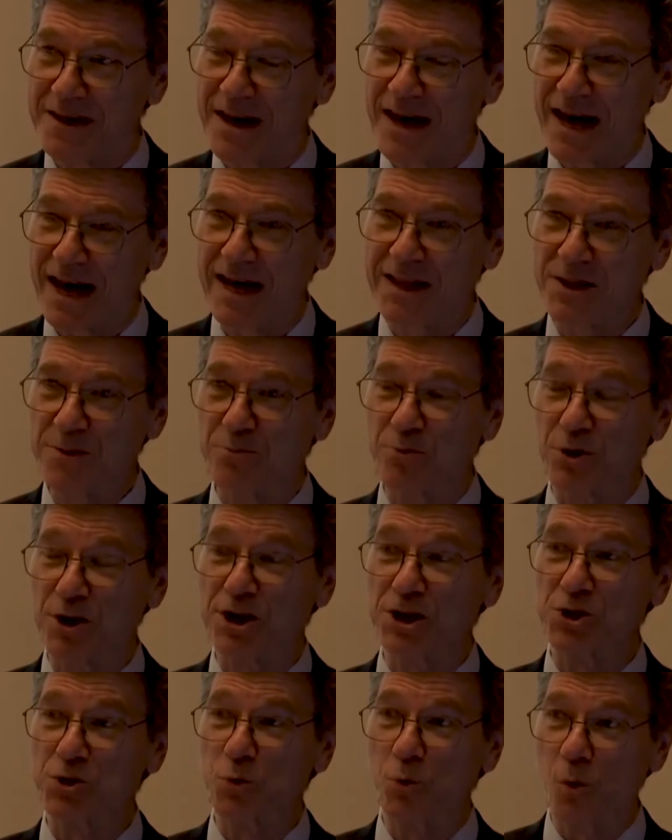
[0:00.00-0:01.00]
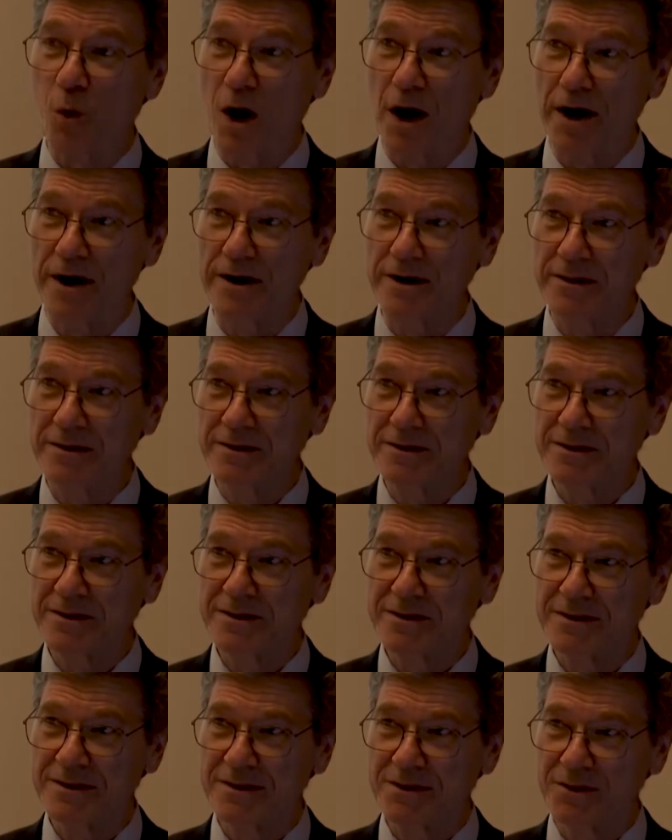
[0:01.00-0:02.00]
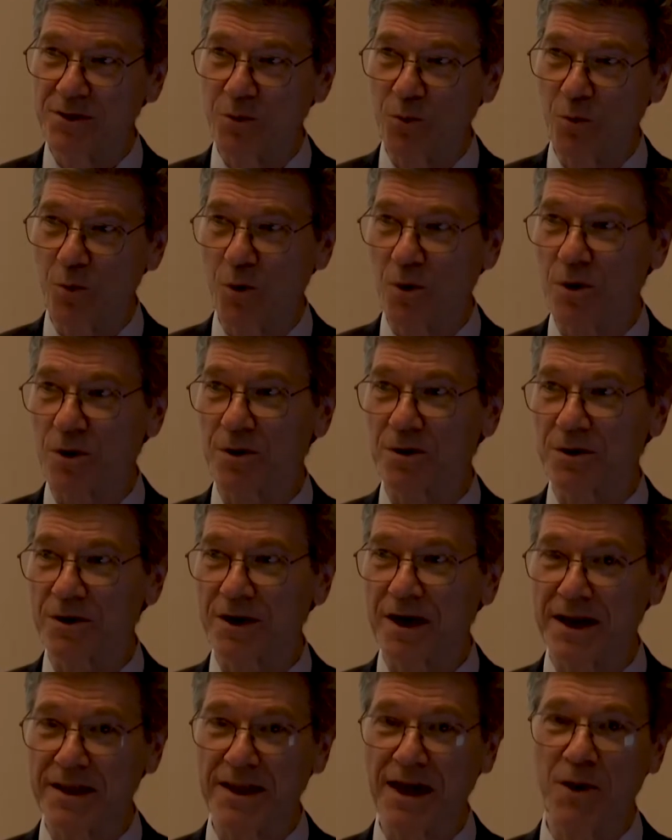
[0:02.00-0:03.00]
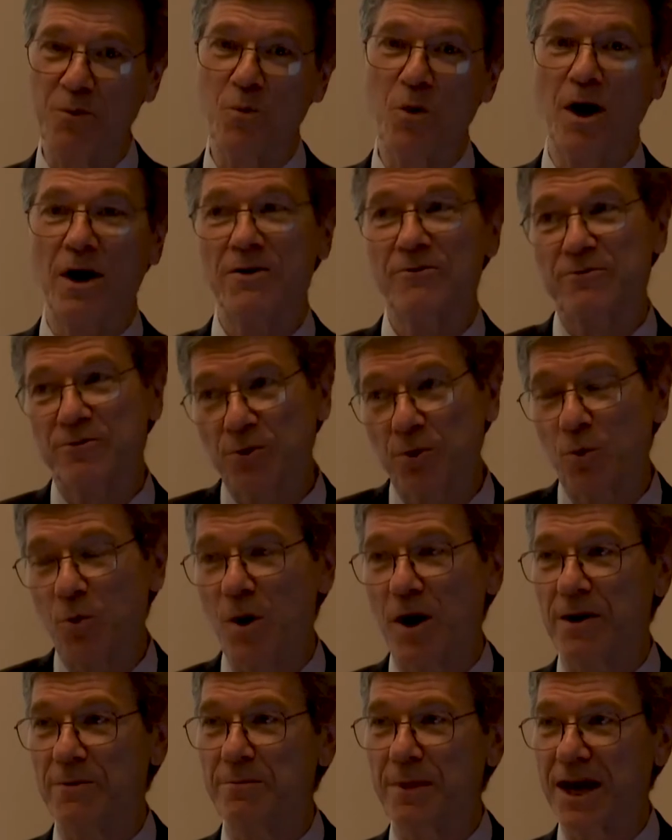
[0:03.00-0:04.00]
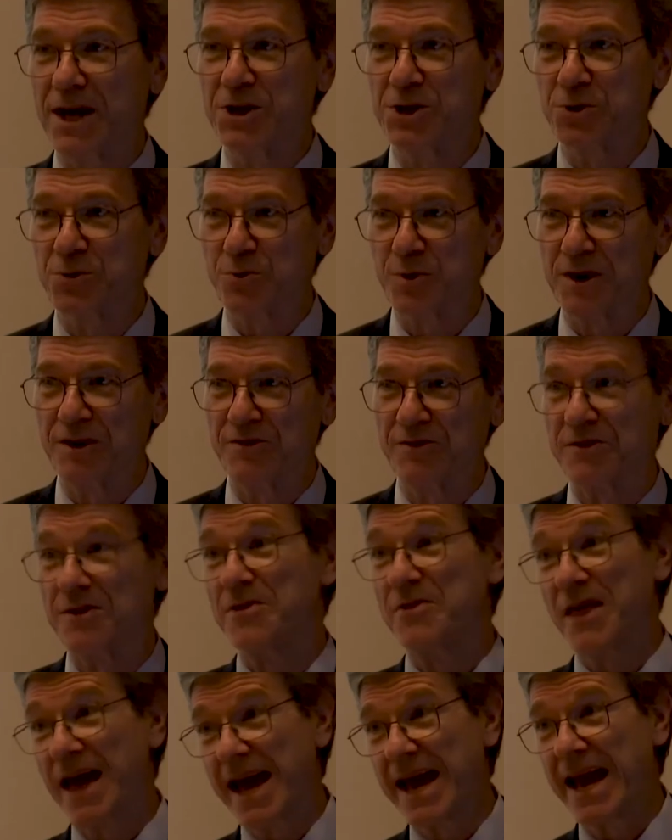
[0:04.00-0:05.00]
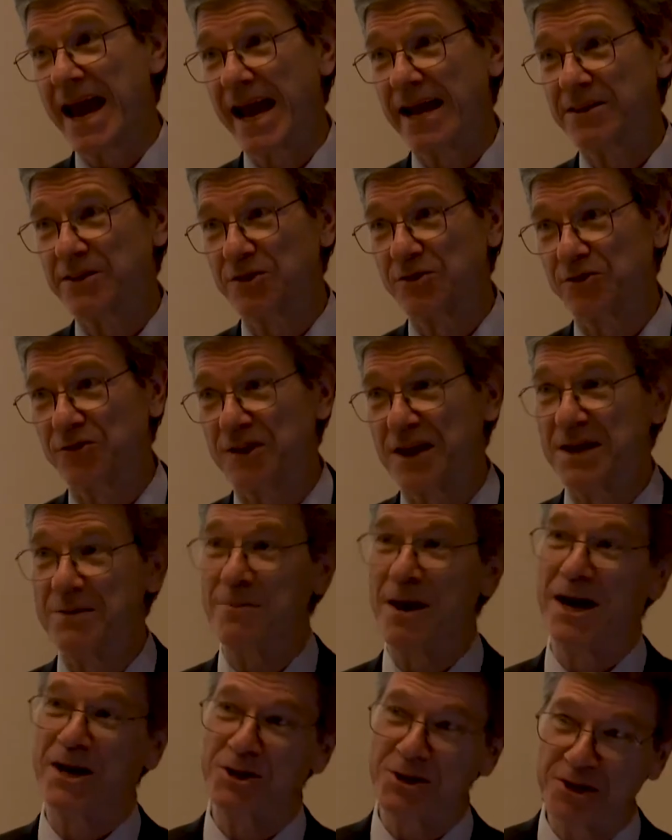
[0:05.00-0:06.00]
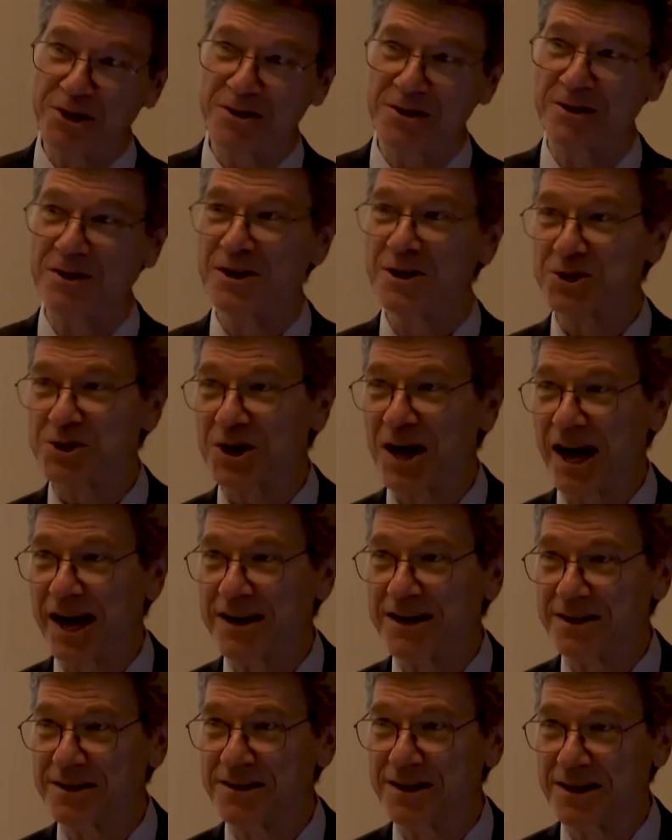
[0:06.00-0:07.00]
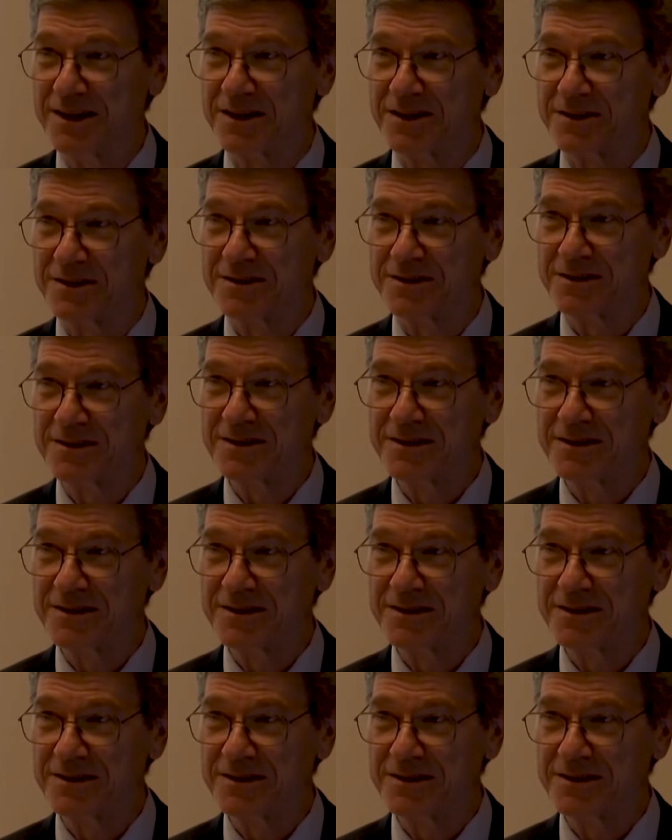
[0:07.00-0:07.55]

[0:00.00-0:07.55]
And the British won the war, and they won for one major reason. They had the steam engine, China didn't.